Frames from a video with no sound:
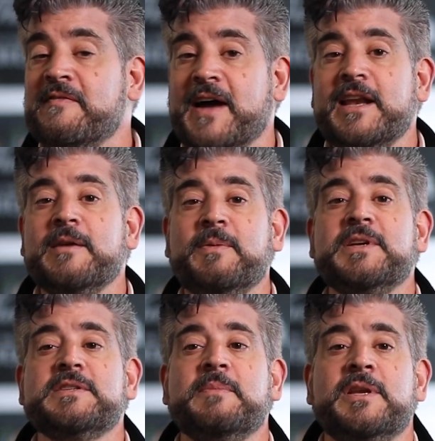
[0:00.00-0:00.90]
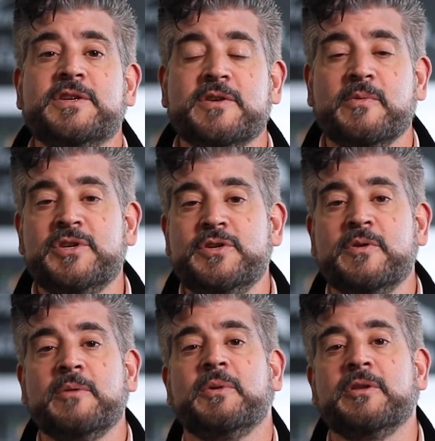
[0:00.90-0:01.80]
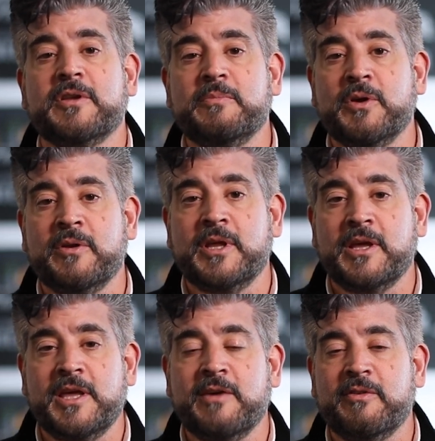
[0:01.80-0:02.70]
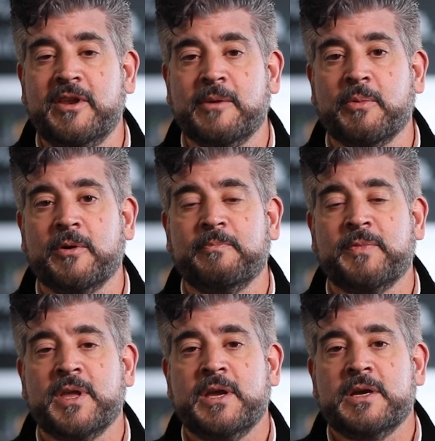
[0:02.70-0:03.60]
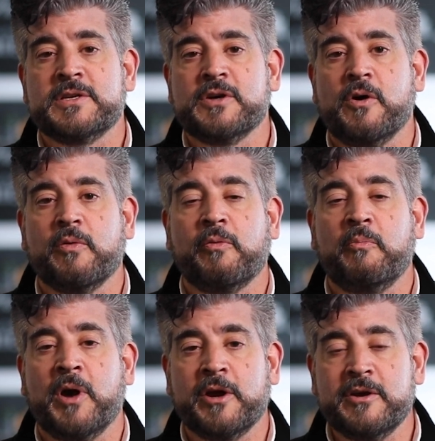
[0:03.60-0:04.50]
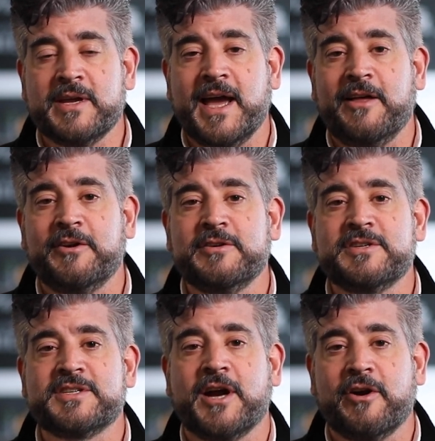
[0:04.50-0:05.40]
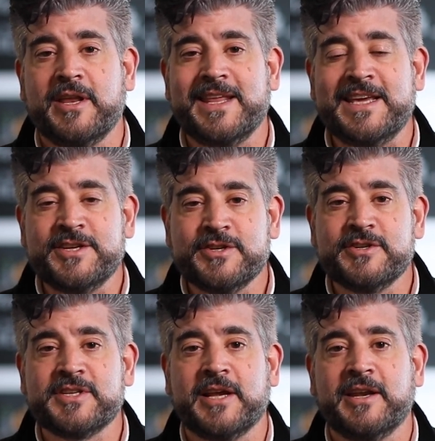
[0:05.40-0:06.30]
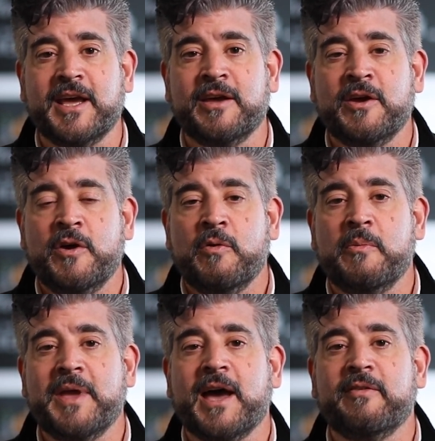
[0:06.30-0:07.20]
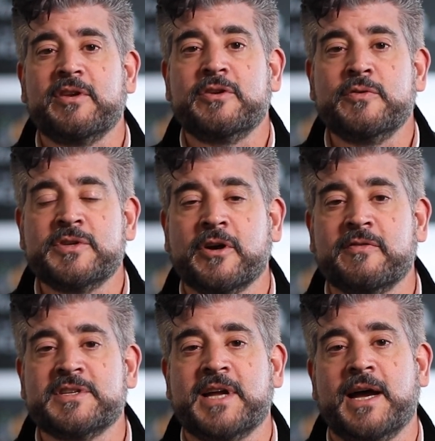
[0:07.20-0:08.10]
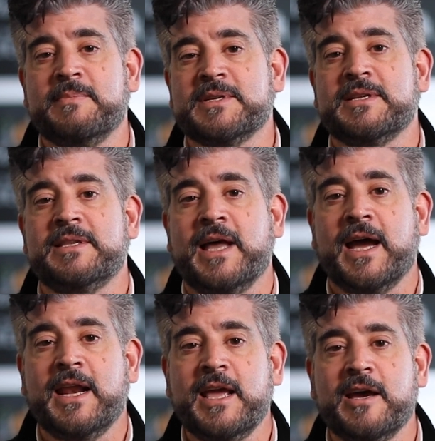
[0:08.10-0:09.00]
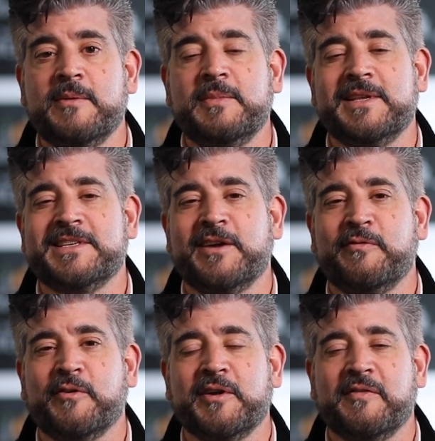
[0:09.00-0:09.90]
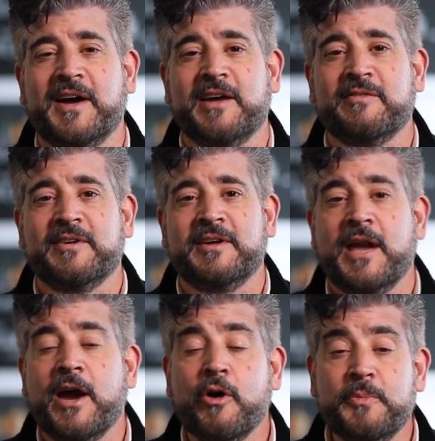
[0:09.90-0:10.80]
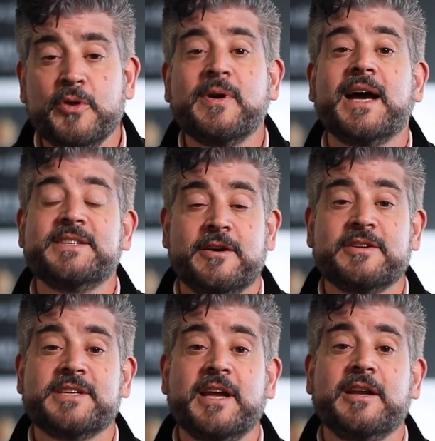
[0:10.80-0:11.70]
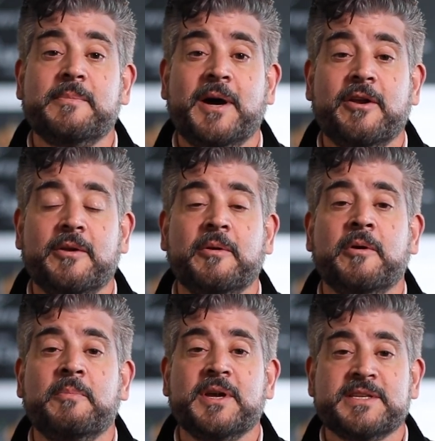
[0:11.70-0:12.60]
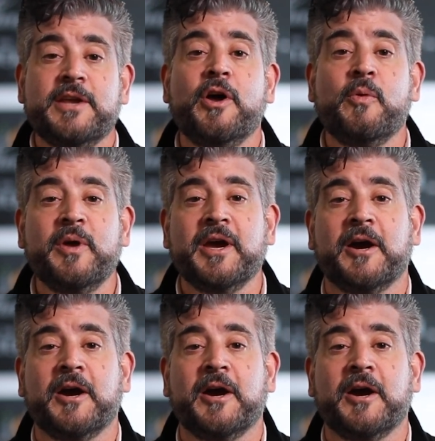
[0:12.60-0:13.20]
finding a place of ministry in which you can build community even deeper. So mark your calendar, starting Easter Sunday, we'll be having new service times, 9 a.m. and 10:45. I hope you guys are excited about it because I know we